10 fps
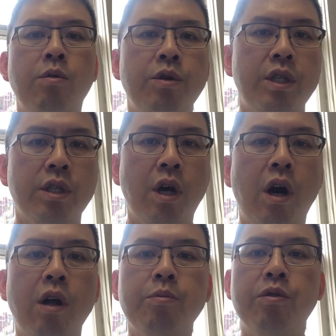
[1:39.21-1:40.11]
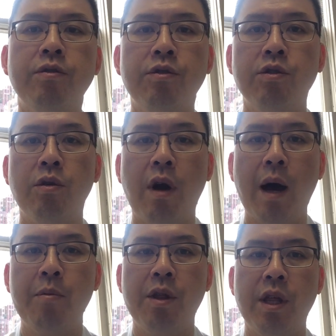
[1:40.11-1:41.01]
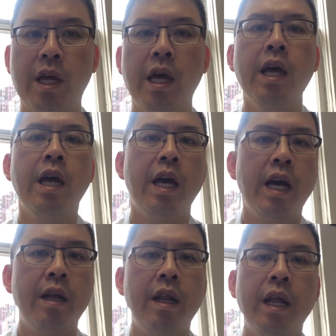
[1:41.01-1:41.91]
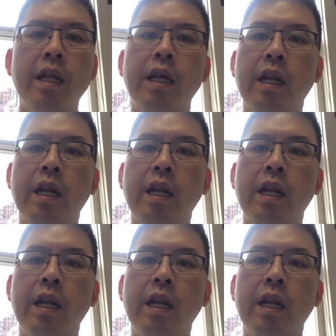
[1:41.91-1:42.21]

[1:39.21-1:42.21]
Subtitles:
which is called peripheral neuropathy, and it